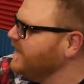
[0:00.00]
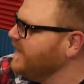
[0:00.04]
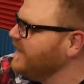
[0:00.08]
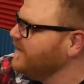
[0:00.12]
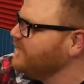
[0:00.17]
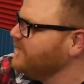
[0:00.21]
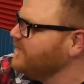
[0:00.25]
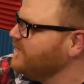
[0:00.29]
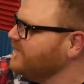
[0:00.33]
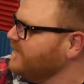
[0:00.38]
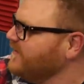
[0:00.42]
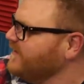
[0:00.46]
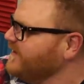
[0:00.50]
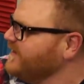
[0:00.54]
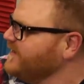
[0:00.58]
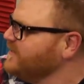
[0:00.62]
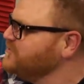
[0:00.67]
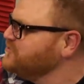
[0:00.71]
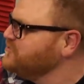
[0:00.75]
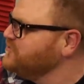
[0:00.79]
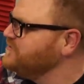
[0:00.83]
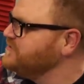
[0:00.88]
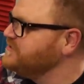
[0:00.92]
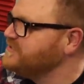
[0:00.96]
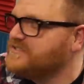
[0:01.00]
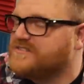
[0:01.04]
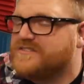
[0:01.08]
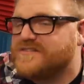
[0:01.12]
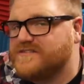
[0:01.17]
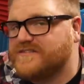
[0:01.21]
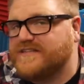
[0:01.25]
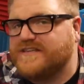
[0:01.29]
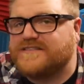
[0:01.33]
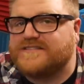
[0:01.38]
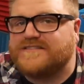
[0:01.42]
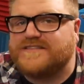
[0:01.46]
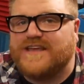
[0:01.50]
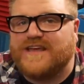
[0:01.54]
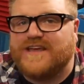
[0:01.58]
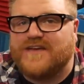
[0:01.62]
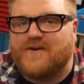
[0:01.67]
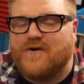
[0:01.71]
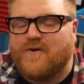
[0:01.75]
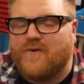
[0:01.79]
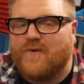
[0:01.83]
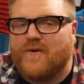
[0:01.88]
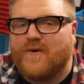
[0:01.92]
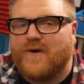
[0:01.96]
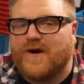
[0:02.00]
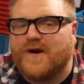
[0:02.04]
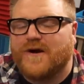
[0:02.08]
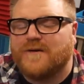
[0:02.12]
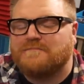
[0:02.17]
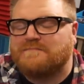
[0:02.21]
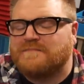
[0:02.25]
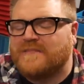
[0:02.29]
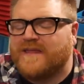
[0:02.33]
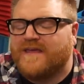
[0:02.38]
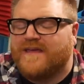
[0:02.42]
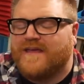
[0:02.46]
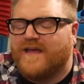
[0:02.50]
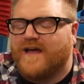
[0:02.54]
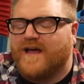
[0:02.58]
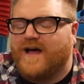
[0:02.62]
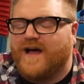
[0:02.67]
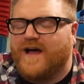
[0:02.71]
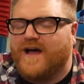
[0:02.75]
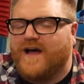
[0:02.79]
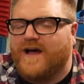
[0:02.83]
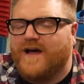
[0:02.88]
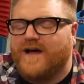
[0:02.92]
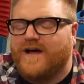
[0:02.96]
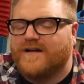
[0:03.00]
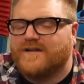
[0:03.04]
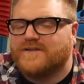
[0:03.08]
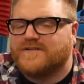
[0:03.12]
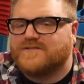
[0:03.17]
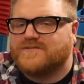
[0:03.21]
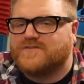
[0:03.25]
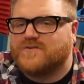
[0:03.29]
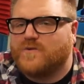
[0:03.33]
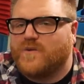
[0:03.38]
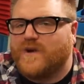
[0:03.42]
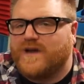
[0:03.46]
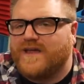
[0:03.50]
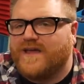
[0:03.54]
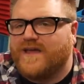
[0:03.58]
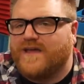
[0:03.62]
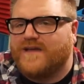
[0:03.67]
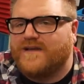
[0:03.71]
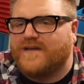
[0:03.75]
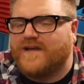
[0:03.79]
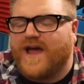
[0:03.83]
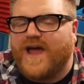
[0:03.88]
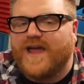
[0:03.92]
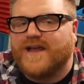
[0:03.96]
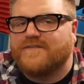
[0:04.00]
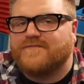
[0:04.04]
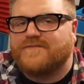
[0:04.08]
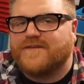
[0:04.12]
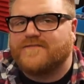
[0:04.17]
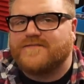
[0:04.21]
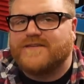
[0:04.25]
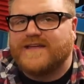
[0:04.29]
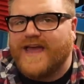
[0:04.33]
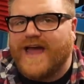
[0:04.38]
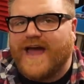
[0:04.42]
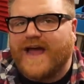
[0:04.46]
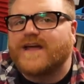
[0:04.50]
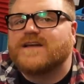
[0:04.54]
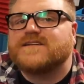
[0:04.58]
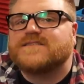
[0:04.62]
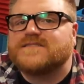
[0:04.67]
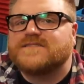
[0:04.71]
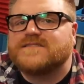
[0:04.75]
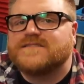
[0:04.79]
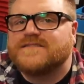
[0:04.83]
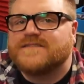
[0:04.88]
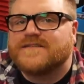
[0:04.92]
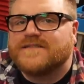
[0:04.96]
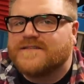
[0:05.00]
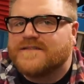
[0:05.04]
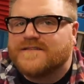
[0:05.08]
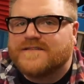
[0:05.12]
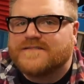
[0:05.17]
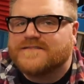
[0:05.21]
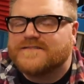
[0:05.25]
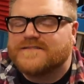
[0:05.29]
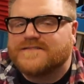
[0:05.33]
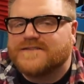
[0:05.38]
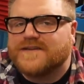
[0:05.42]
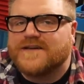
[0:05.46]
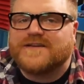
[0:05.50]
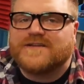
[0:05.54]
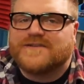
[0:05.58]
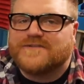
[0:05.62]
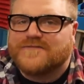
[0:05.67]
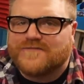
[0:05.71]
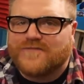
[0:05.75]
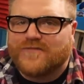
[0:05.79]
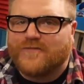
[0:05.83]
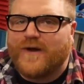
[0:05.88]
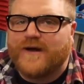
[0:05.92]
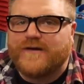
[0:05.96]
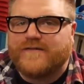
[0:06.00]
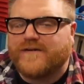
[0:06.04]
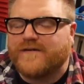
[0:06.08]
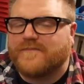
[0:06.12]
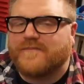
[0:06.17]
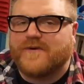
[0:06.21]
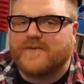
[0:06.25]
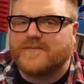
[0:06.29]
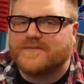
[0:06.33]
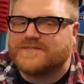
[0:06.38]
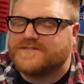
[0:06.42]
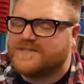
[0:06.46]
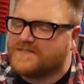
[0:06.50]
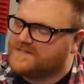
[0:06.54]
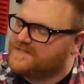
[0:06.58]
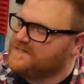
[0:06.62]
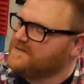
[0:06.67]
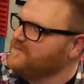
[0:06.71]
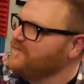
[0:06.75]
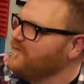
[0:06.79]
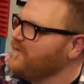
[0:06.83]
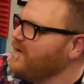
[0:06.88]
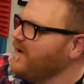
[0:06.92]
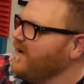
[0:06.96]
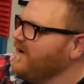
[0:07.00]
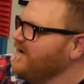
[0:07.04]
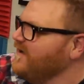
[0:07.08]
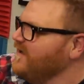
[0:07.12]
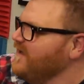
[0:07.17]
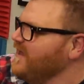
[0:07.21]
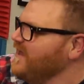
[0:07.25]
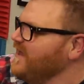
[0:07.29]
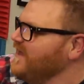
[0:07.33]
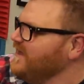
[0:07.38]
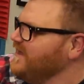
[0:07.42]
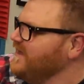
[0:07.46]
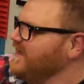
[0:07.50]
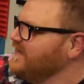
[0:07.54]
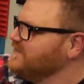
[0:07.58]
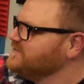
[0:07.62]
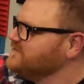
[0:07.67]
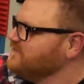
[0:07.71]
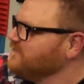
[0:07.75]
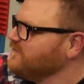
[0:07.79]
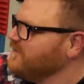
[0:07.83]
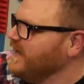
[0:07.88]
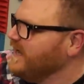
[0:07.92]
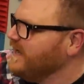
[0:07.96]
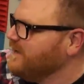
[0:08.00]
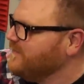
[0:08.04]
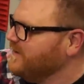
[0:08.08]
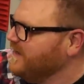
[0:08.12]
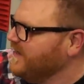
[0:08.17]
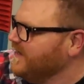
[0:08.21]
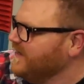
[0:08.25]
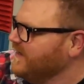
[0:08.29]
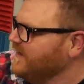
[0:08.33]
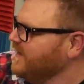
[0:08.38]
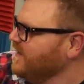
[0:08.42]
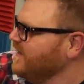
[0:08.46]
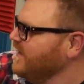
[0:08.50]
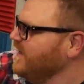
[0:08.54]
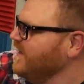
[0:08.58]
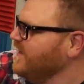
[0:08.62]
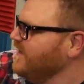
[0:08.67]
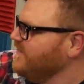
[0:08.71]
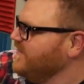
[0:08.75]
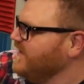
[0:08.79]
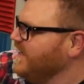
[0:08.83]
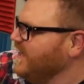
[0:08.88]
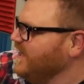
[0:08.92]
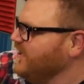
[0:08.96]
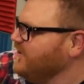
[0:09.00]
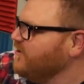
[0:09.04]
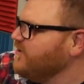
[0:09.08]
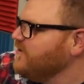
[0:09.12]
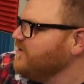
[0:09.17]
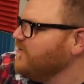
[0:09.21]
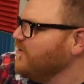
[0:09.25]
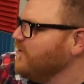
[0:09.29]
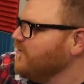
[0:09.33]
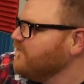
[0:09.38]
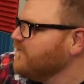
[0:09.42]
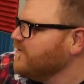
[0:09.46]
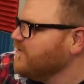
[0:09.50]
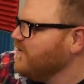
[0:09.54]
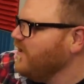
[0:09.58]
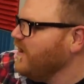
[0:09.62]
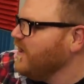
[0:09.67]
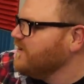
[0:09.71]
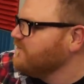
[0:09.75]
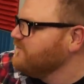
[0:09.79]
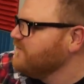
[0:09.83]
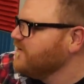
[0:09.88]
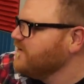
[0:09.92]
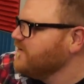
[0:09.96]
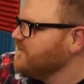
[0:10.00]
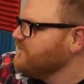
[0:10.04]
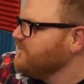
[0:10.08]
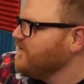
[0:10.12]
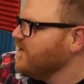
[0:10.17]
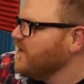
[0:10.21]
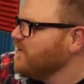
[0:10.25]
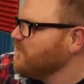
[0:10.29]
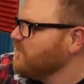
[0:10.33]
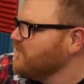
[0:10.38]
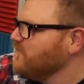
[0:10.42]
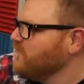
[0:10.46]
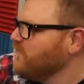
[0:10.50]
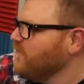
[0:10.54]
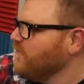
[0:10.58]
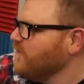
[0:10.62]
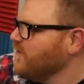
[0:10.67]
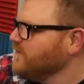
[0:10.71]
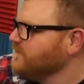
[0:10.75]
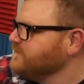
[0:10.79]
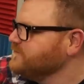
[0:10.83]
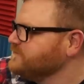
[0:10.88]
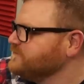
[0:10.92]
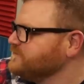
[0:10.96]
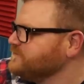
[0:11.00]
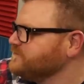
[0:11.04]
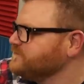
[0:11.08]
Oh well. So this is the 16 core uh, 2950X Threadripper with 64 gigs of RAM in it that I couldn't overclock very far before.